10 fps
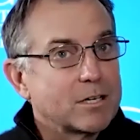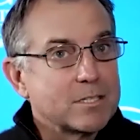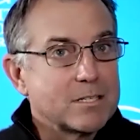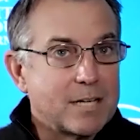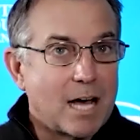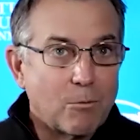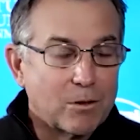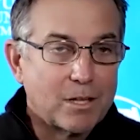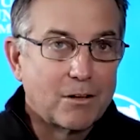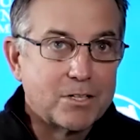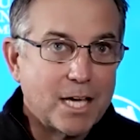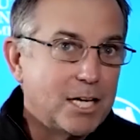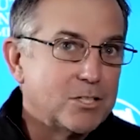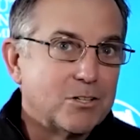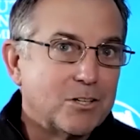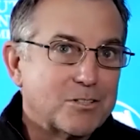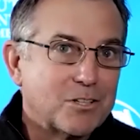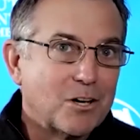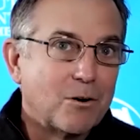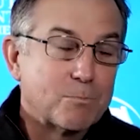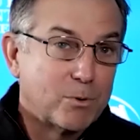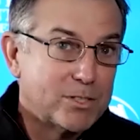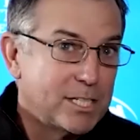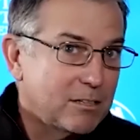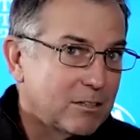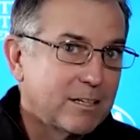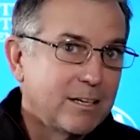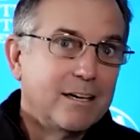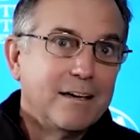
Because it's not without danger. So particularly